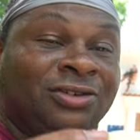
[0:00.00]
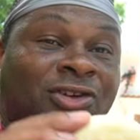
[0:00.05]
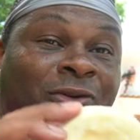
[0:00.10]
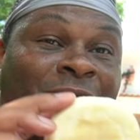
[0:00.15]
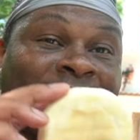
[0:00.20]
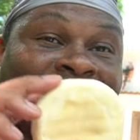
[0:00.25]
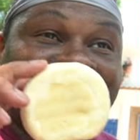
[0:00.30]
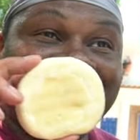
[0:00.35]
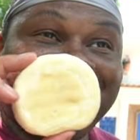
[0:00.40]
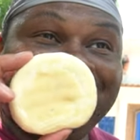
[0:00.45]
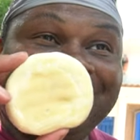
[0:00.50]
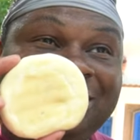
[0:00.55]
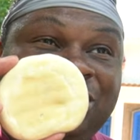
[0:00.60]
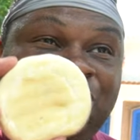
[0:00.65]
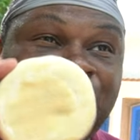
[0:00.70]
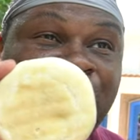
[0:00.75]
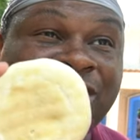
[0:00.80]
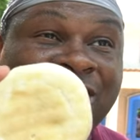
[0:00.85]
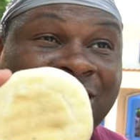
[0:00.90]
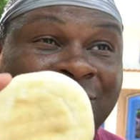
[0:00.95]
So we got the
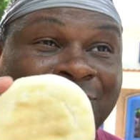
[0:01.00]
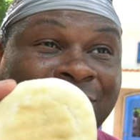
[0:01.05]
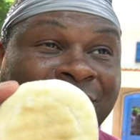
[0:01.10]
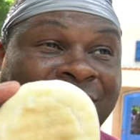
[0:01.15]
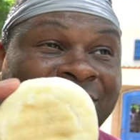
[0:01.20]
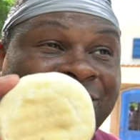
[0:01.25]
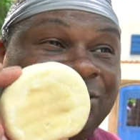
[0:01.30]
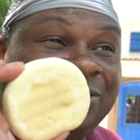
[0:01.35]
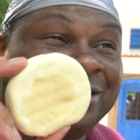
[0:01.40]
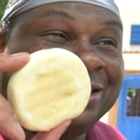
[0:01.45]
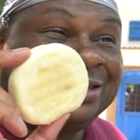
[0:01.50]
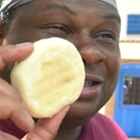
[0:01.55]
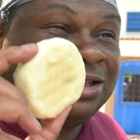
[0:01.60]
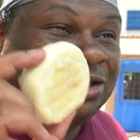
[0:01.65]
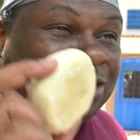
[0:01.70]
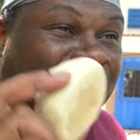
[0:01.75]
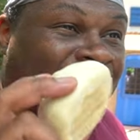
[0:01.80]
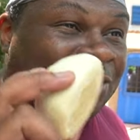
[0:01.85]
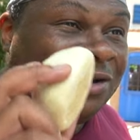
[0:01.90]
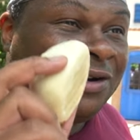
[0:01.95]
chicken bun. You guys
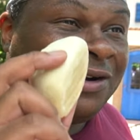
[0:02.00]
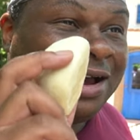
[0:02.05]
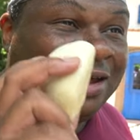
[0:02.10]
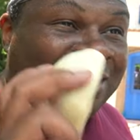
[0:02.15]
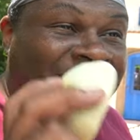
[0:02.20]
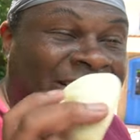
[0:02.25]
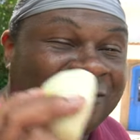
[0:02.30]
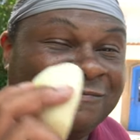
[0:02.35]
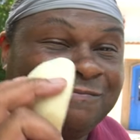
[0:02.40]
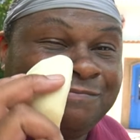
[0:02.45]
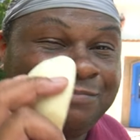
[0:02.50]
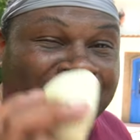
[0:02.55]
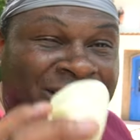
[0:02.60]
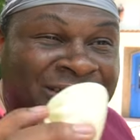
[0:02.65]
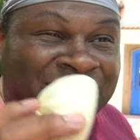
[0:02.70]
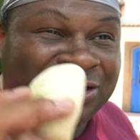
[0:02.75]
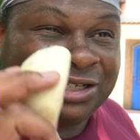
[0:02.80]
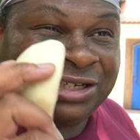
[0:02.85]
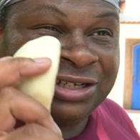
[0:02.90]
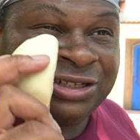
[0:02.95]
know how I love
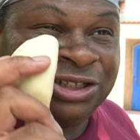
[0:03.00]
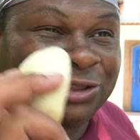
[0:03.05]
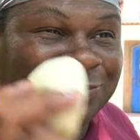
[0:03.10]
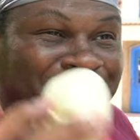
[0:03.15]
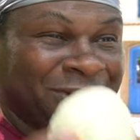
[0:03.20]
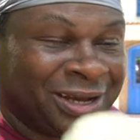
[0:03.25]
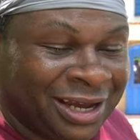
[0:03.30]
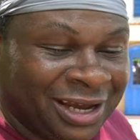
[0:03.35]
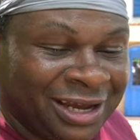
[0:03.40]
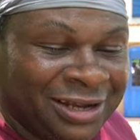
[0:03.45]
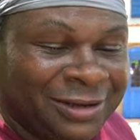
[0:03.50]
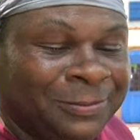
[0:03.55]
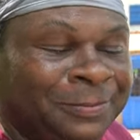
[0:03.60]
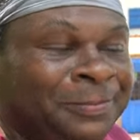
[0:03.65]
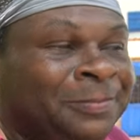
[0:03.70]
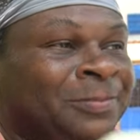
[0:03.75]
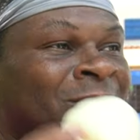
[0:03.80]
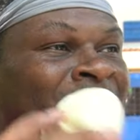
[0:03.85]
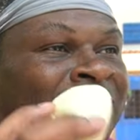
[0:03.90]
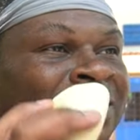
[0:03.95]
buns here in Japan.
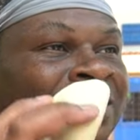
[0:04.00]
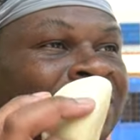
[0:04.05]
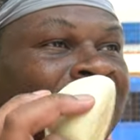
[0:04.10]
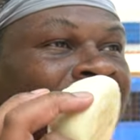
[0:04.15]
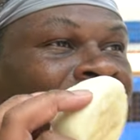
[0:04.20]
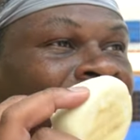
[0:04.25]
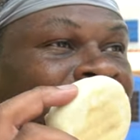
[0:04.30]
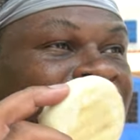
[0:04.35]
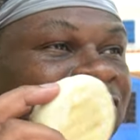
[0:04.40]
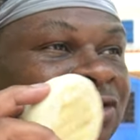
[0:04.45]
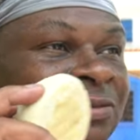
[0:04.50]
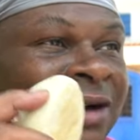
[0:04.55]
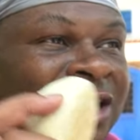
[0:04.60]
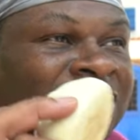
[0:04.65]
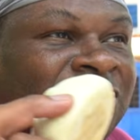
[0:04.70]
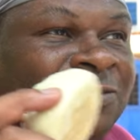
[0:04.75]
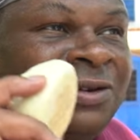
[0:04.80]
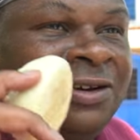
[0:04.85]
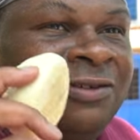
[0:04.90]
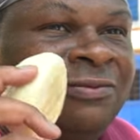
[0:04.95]
Uh, this
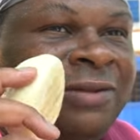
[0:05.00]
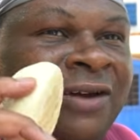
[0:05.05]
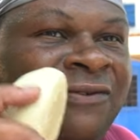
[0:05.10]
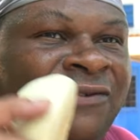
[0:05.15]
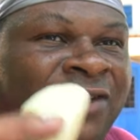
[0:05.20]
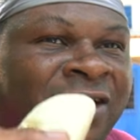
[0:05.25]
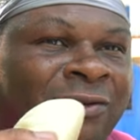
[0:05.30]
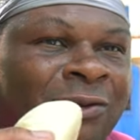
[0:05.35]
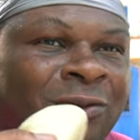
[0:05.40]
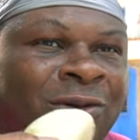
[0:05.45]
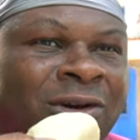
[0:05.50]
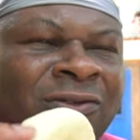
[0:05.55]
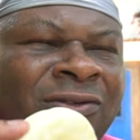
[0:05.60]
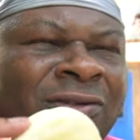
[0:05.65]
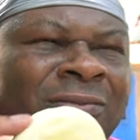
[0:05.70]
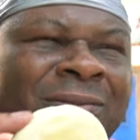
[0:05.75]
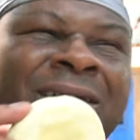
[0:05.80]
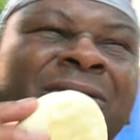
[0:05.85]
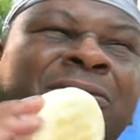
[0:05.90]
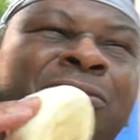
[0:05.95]
reminds me of my favorite one
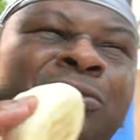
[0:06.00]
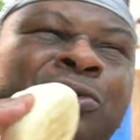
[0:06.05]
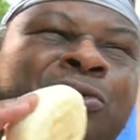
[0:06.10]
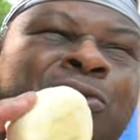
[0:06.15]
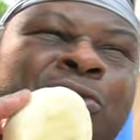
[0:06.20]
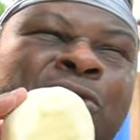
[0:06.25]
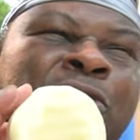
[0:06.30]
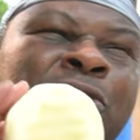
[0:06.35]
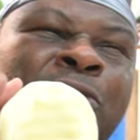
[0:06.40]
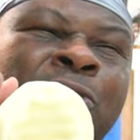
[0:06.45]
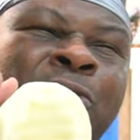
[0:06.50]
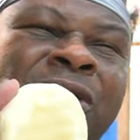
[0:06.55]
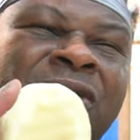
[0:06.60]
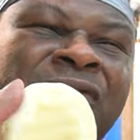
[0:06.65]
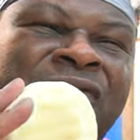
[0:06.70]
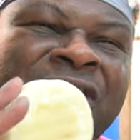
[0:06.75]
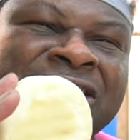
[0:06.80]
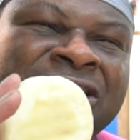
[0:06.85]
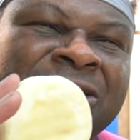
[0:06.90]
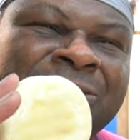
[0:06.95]
from about three
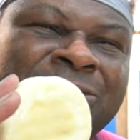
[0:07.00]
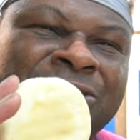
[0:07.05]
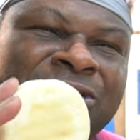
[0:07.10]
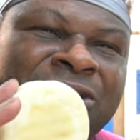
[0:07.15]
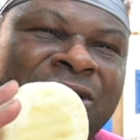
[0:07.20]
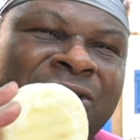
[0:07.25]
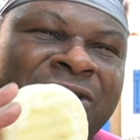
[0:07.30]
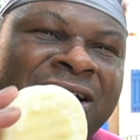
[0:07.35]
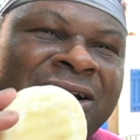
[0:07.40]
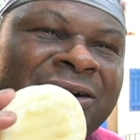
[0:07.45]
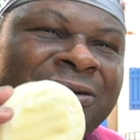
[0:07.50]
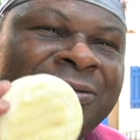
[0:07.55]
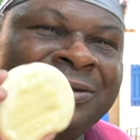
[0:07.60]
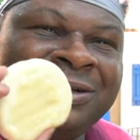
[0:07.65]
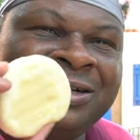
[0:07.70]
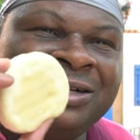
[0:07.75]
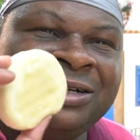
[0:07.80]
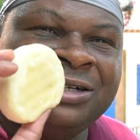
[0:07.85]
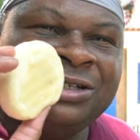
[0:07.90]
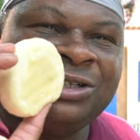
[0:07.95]
festivals ago now.
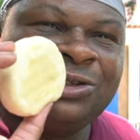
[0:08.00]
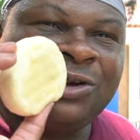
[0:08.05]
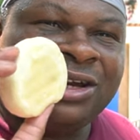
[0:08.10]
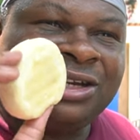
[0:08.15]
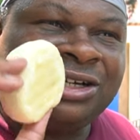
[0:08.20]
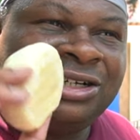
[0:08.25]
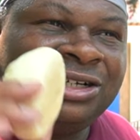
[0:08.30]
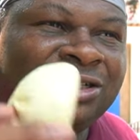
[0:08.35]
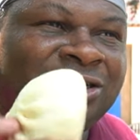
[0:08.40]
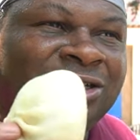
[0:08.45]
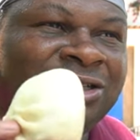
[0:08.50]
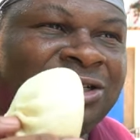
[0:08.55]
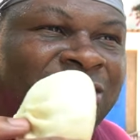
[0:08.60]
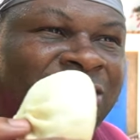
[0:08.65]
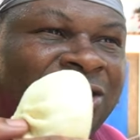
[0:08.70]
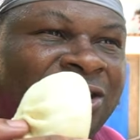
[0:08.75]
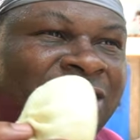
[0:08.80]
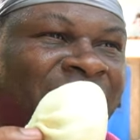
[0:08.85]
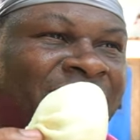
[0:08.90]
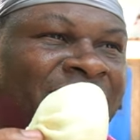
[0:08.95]
So I couldn't
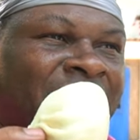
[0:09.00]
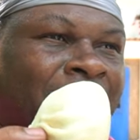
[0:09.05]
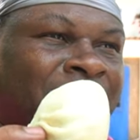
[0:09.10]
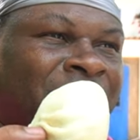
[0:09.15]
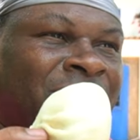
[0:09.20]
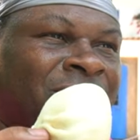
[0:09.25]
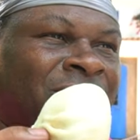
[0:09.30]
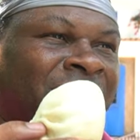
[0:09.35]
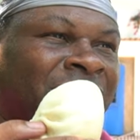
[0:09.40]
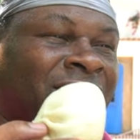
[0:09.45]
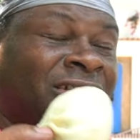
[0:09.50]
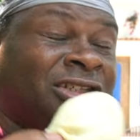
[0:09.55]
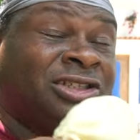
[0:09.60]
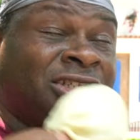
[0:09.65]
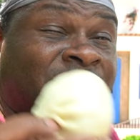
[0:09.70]
turn down the opportunity to get this.